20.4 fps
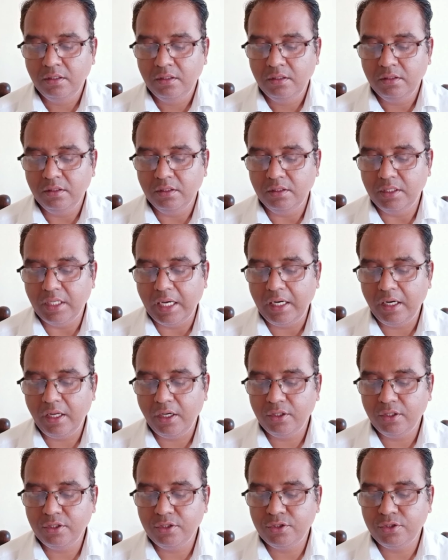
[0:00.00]
The
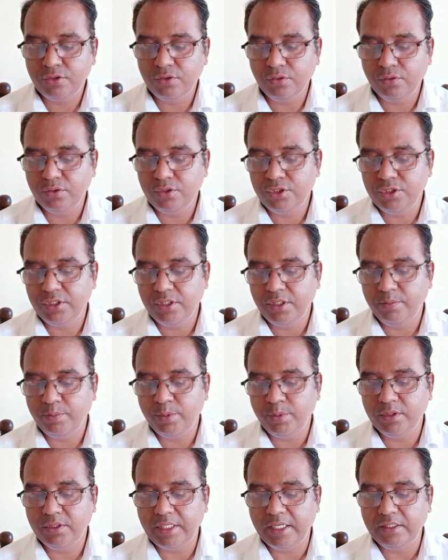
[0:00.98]
dialogue is so
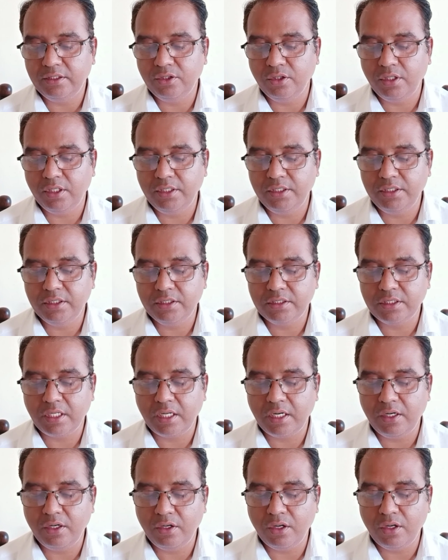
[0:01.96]
shaped that the audience
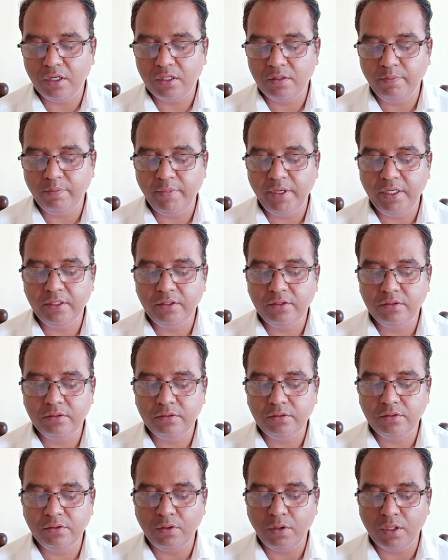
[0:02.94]
are not made
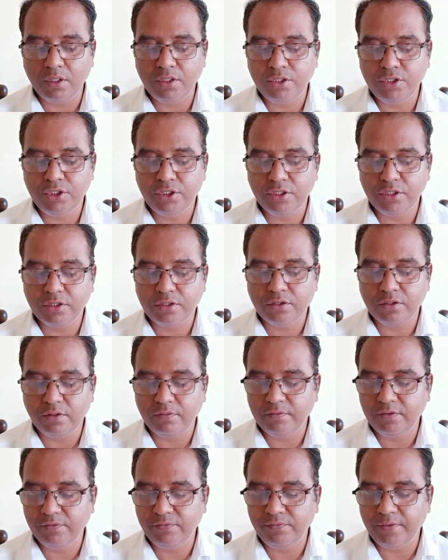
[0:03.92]
conscious
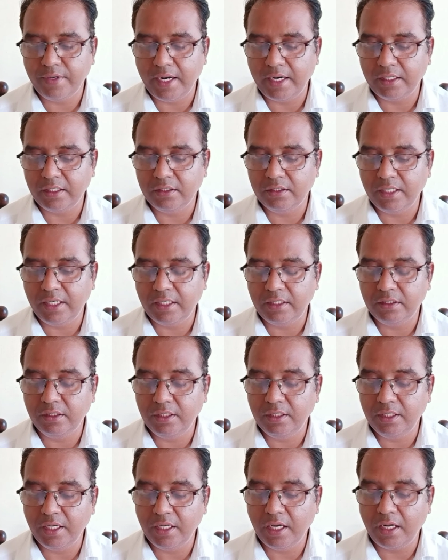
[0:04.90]
of the fact that
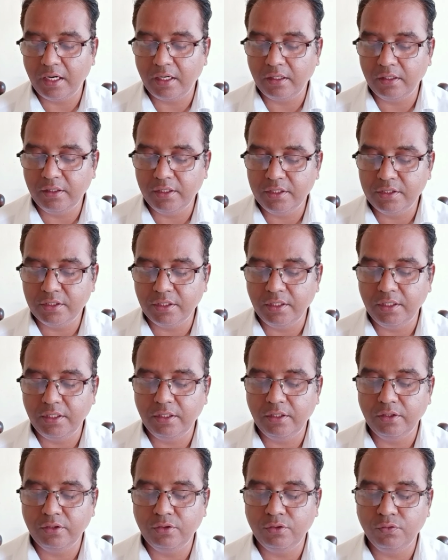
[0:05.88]
they are
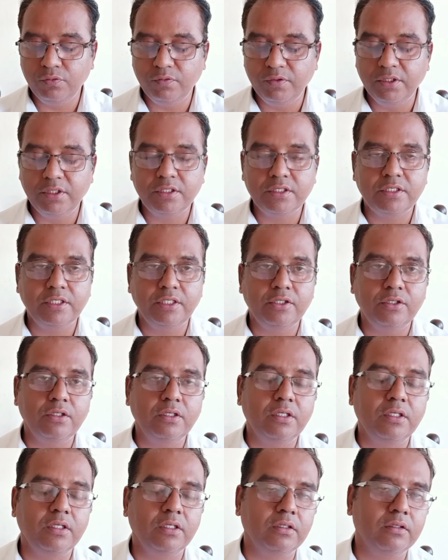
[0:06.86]
listening to verse at
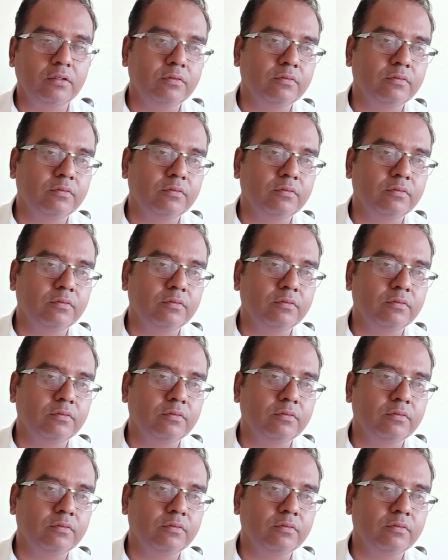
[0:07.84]
all.